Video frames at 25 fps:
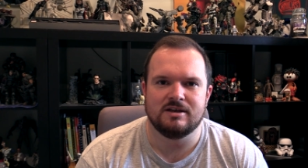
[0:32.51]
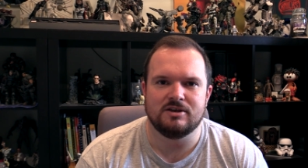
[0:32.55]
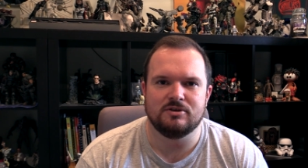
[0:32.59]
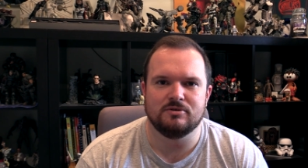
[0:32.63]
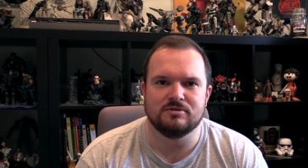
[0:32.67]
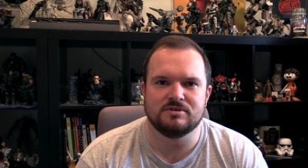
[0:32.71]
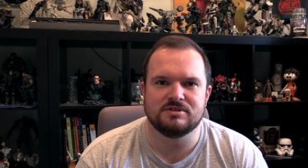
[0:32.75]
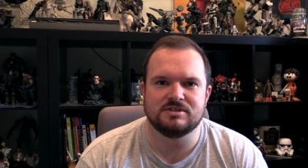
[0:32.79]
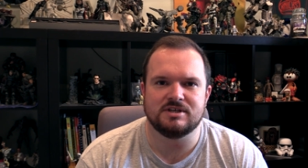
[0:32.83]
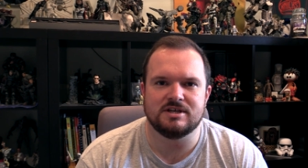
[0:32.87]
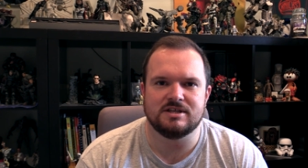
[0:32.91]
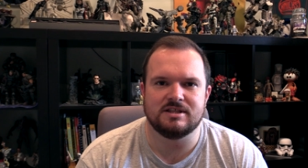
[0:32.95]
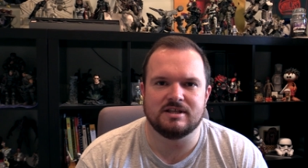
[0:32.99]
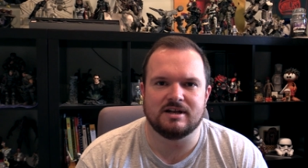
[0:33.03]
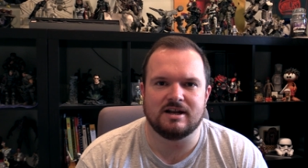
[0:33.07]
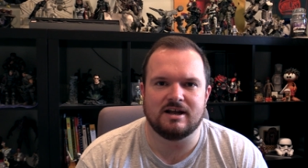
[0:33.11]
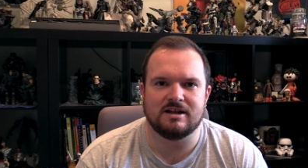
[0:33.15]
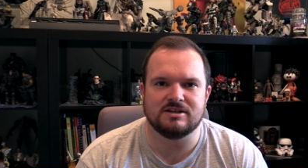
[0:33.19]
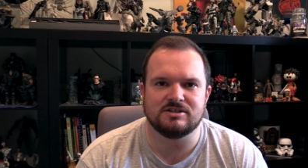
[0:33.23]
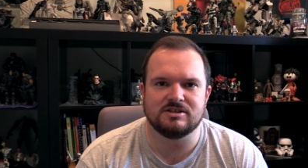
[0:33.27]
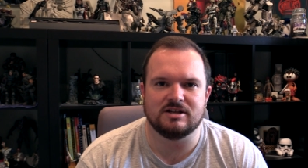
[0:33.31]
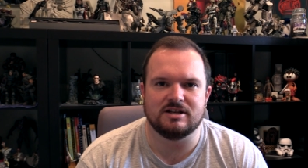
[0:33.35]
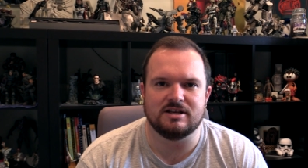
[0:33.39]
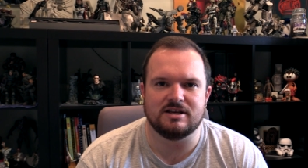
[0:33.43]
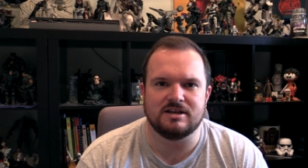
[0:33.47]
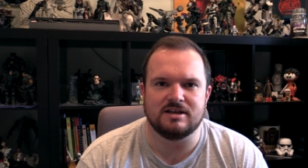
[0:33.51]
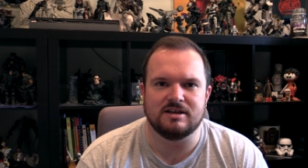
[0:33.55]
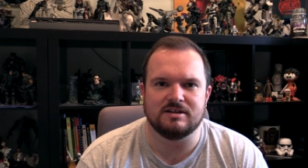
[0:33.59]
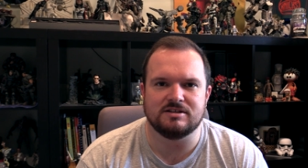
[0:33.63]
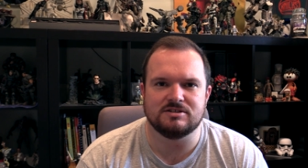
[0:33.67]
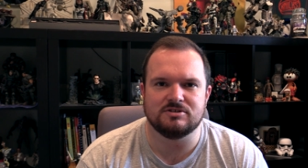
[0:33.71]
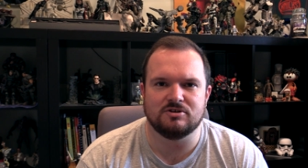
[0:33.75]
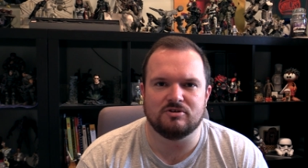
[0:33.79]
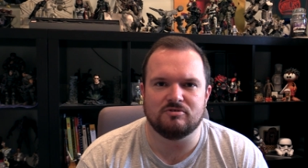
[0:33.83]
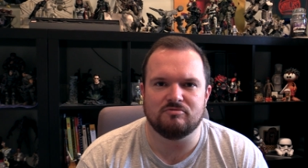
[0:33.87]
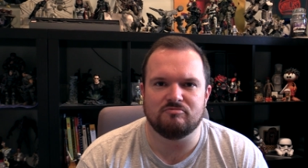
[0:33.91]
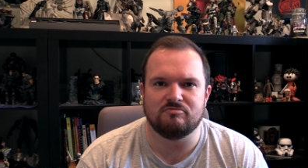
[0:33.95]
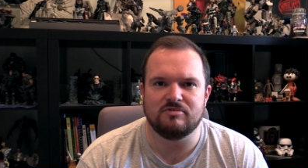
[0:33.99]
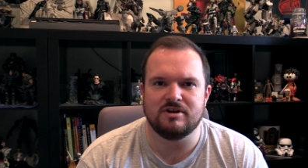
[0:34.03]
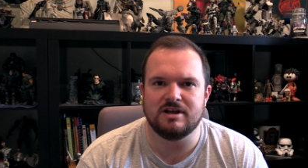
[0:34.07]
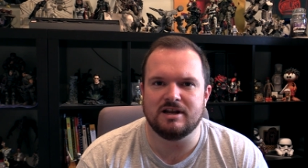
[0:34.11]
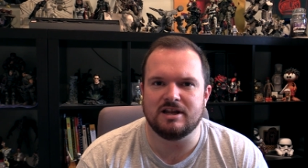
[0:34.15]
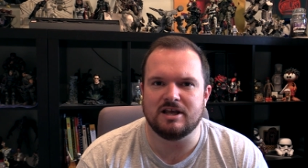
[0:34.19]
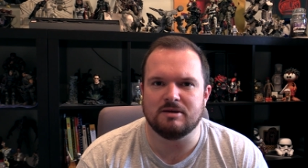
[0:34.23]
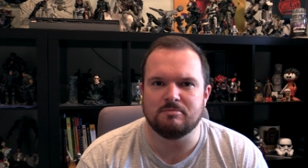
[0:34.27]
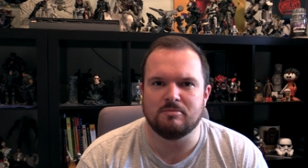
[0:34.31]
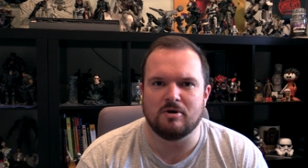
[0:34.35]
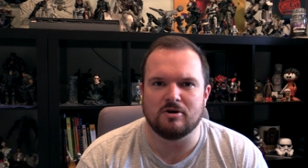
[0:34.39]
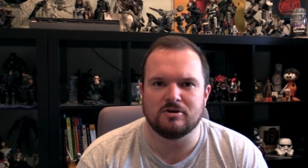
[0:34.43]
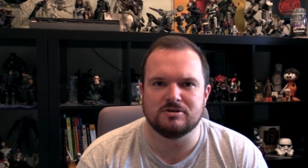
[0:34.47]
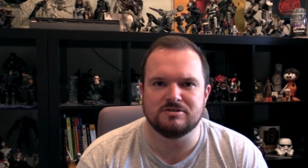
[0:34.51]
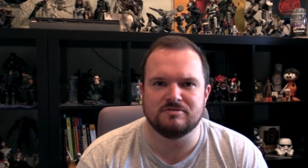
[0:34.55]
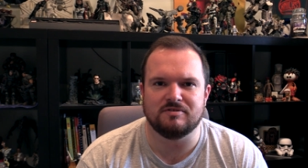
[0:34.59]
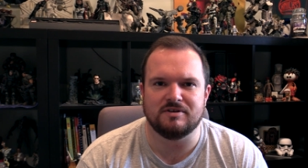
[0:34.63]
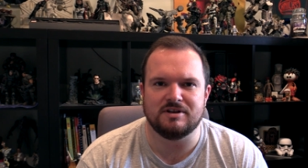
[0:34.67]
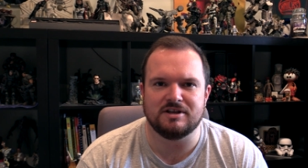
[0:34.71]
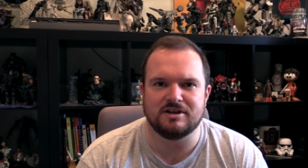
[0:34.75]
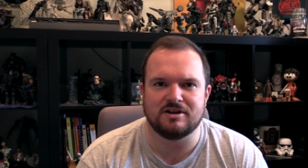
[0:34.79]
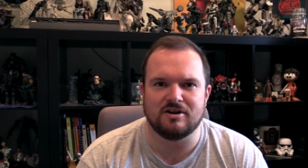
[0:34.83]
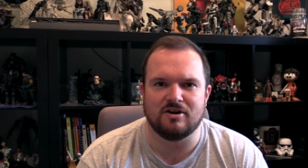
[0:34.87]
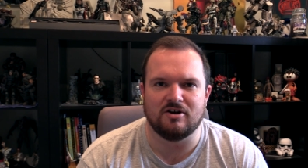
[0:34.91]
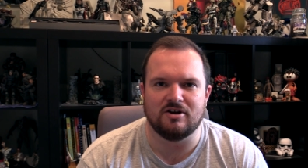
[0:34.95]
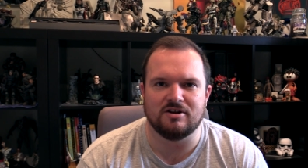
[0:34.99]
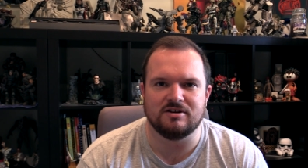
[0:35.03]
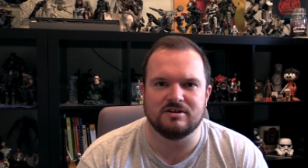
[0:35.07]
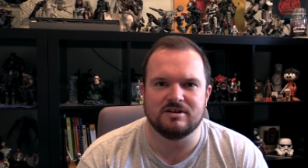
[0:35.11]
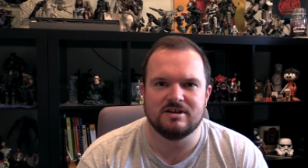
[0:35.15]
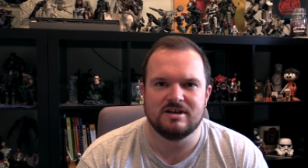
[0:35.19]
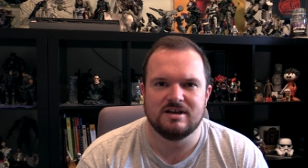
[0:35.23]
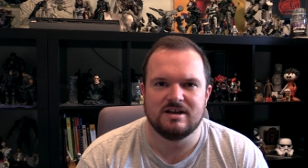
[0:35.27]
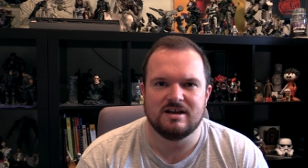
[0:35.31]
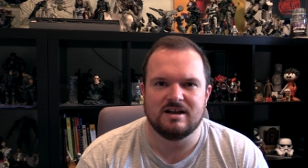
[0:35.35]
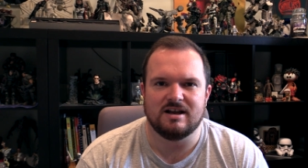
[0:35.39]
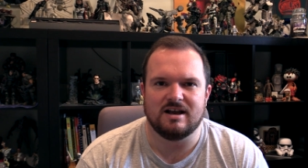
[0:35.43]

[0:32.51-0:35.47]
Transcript: you'll see that actually it's not really a box of any kind,